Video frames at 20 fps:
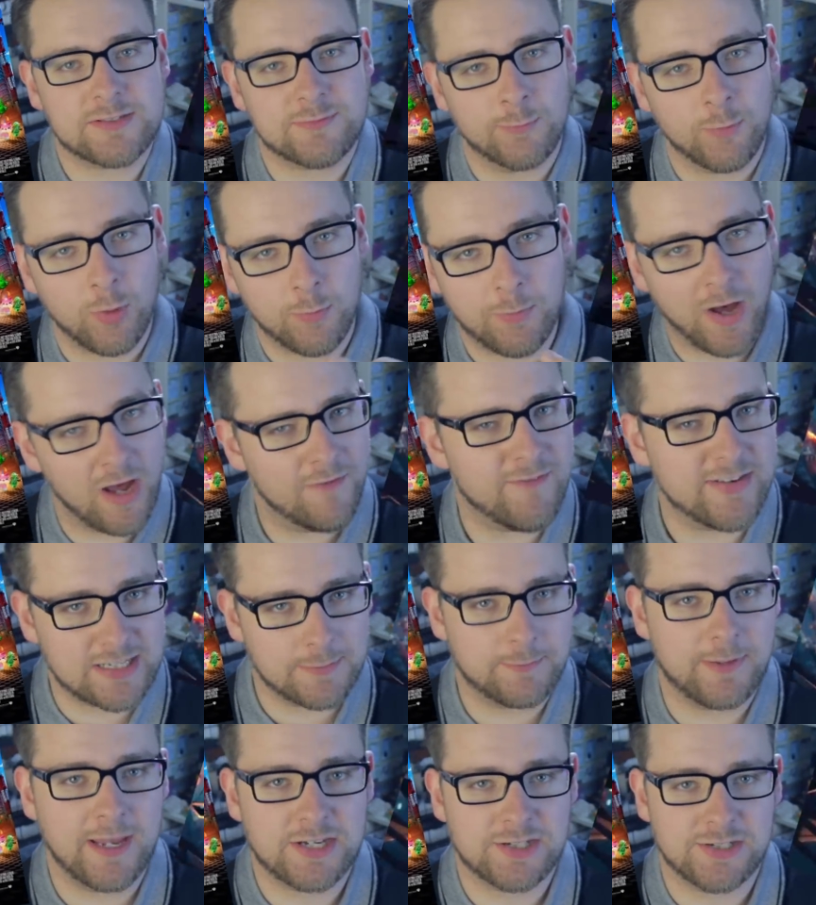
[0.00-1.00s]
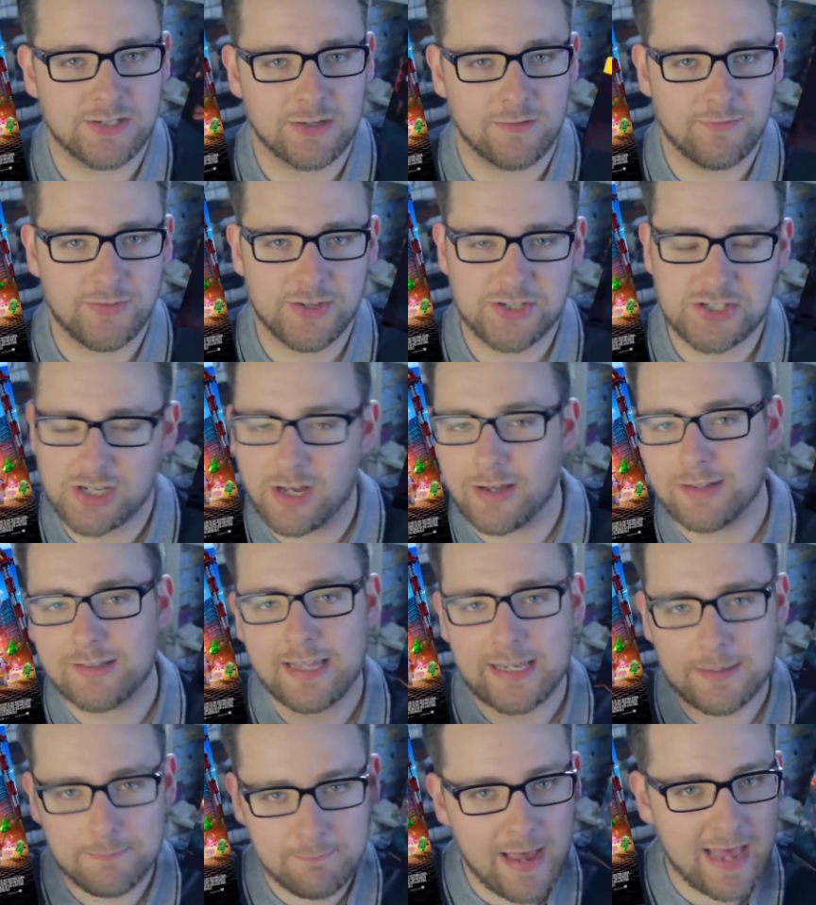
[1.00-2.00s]
for a more perfect depiction of the
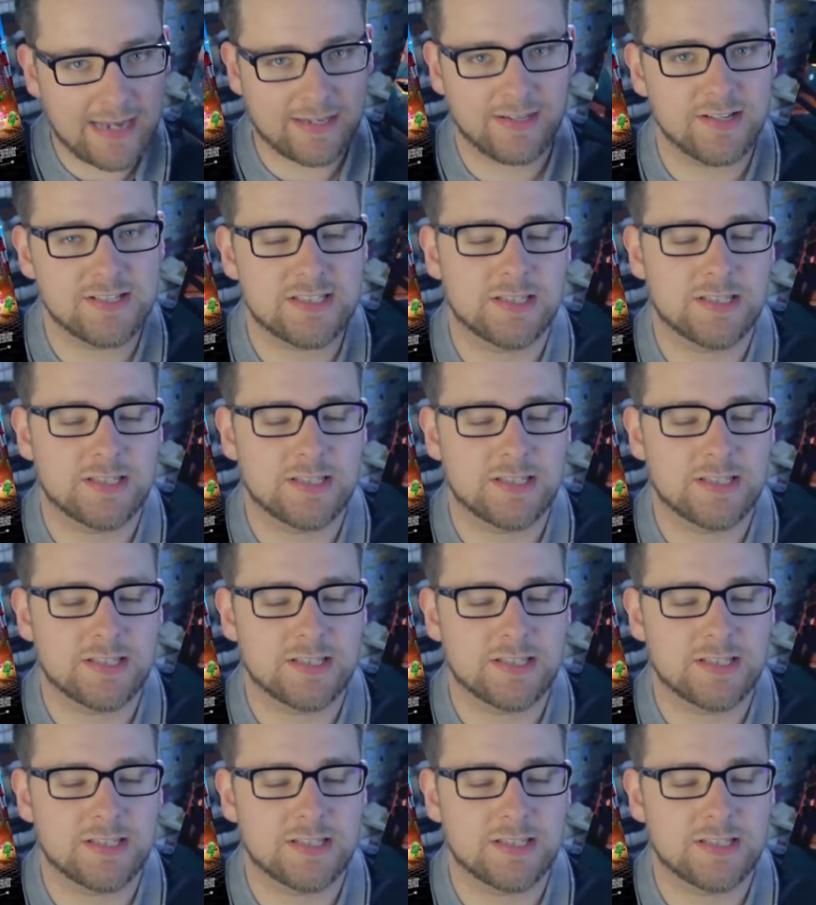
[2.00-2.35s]
childlike madness